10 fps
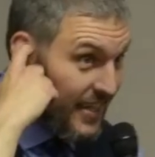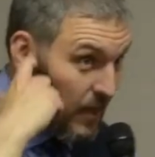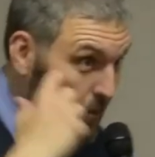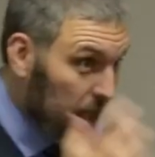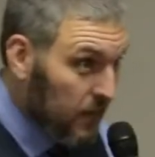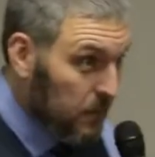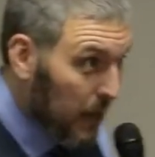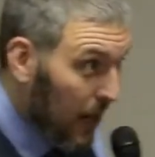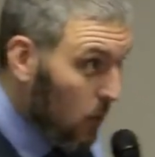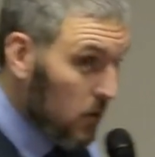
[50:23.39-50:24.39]
They were given
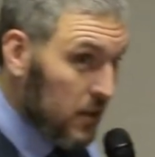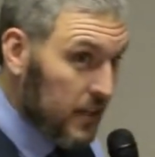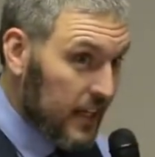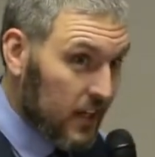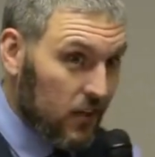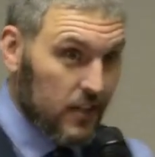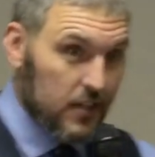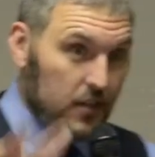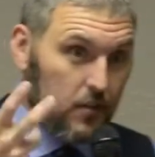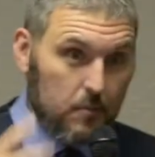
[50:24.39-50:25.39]
power to heal
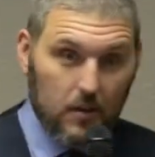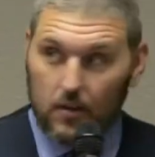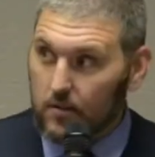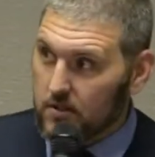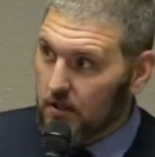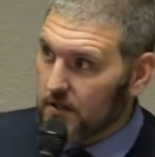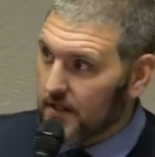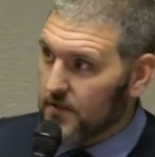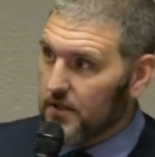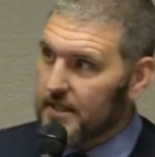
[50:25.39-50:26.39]
and to do miracles and all
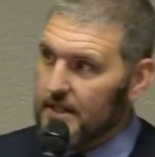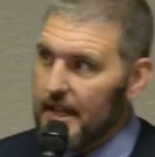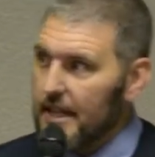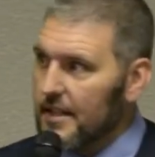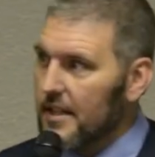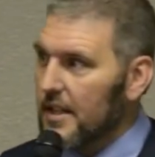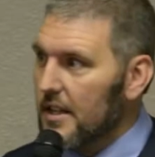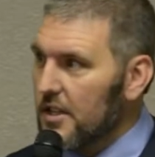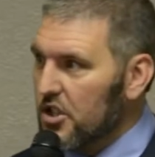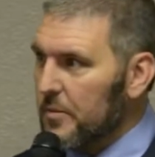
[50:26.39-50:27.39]
stuff. So they said, hey,
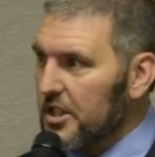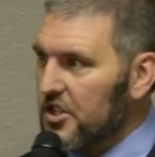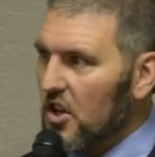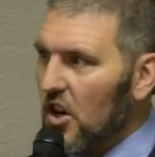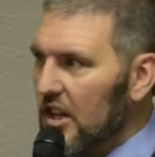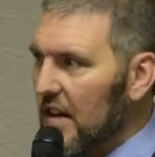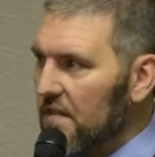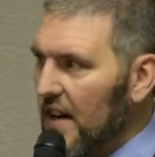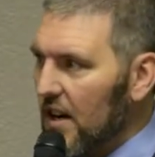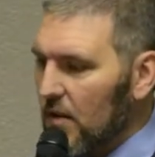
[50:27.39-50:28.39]
should we just call down
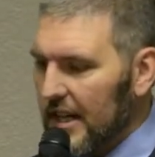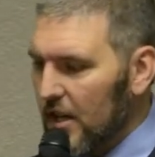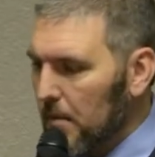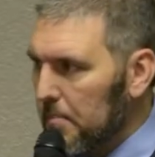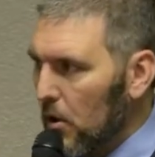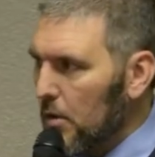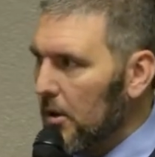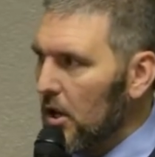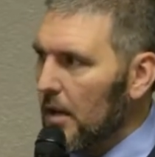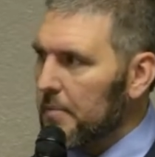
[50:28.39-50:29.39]
fire right now and burn them
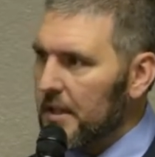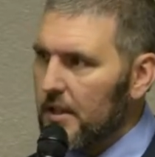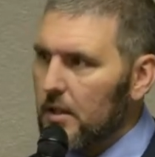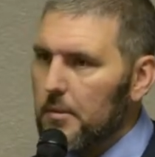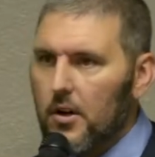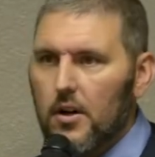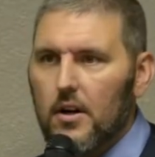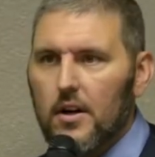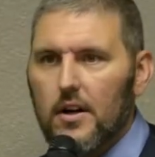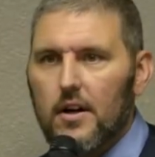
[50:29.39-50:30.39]
all up and kill them all?